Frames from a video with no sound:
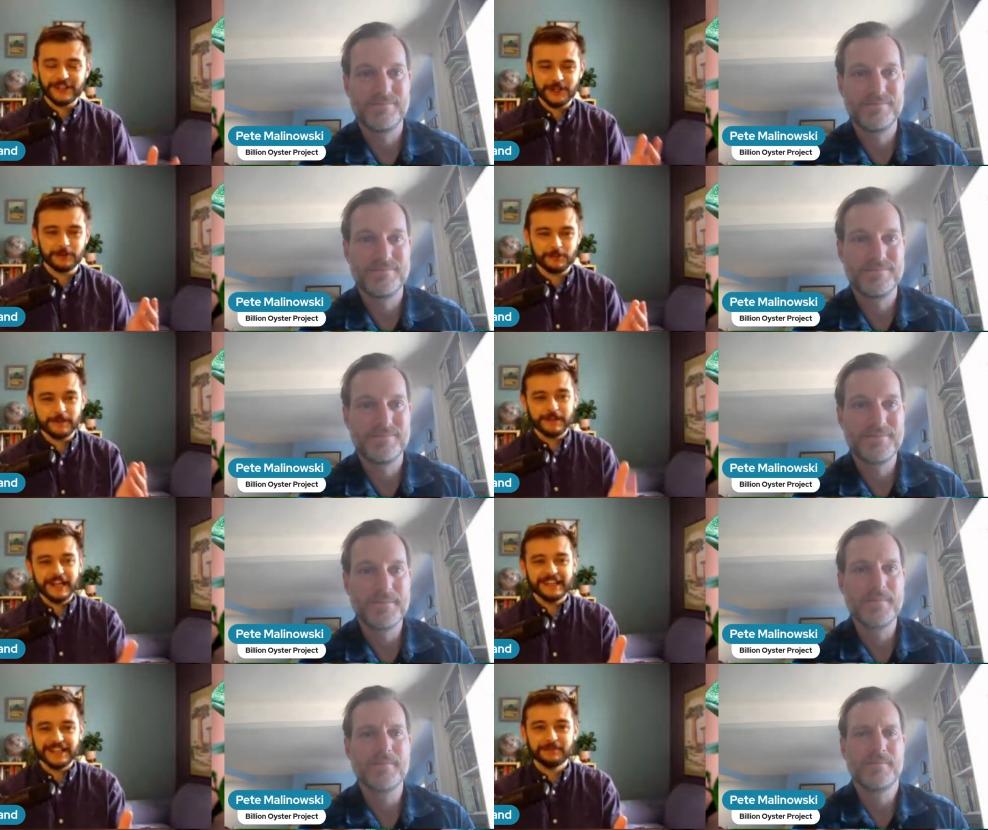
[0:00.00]
Speaker 1: like you're
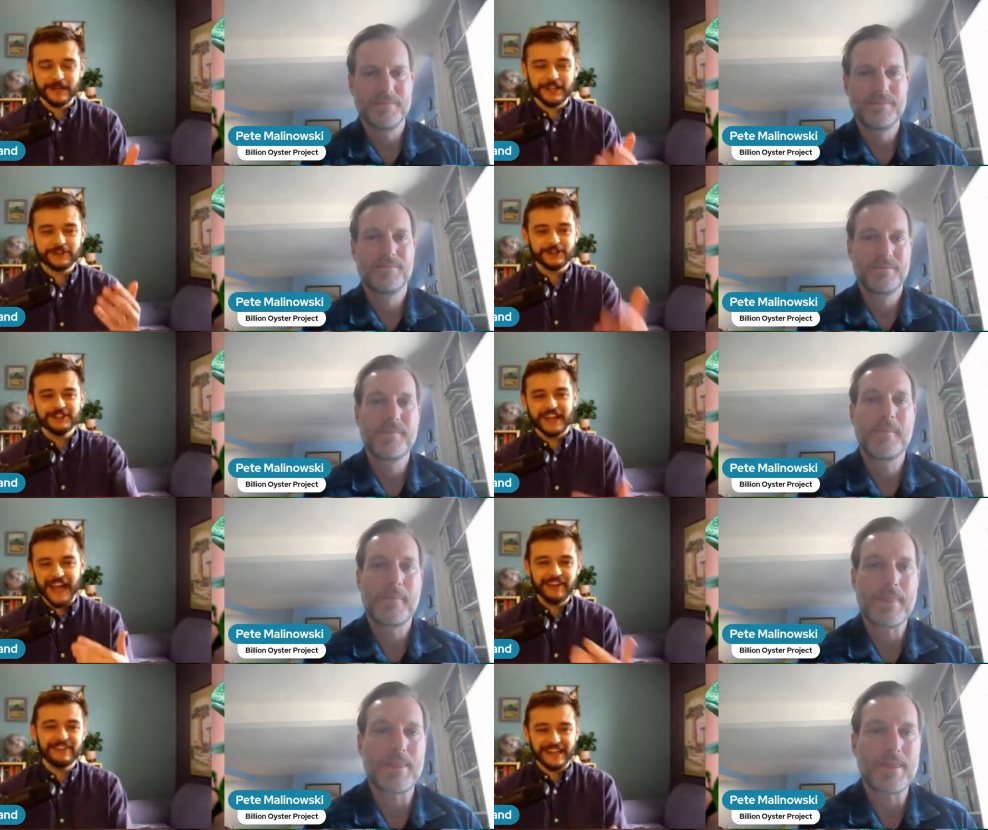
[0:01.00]
replanting them, but it's good to
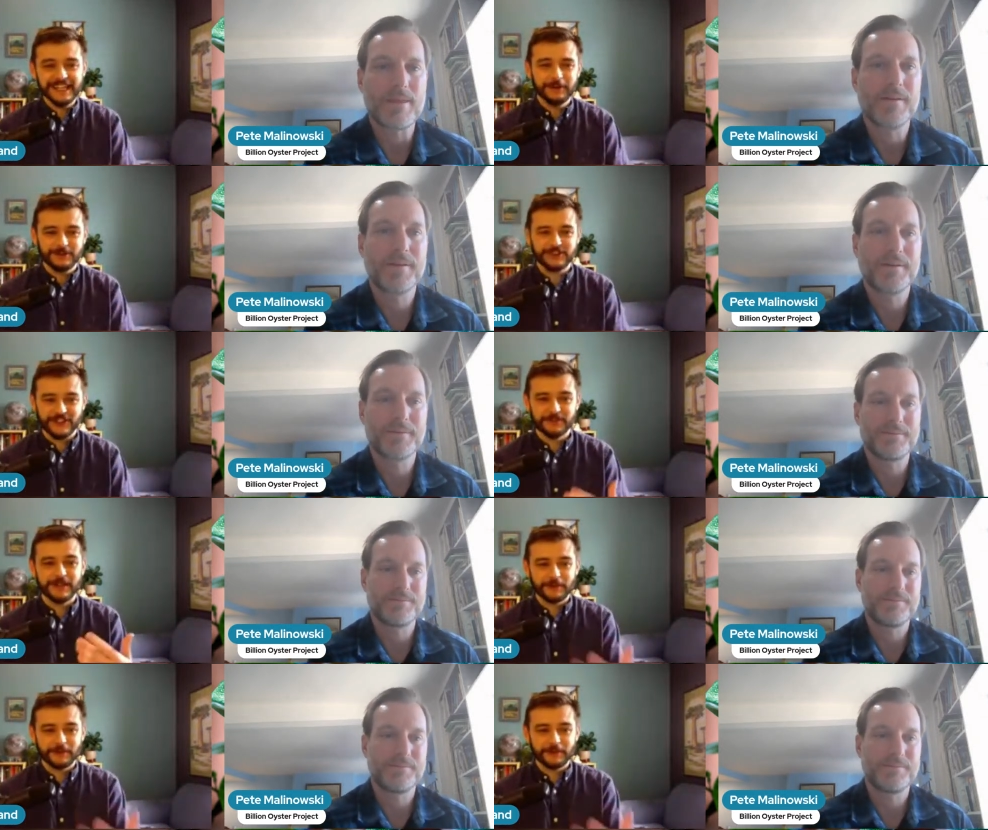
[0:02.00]
have that ecosystem.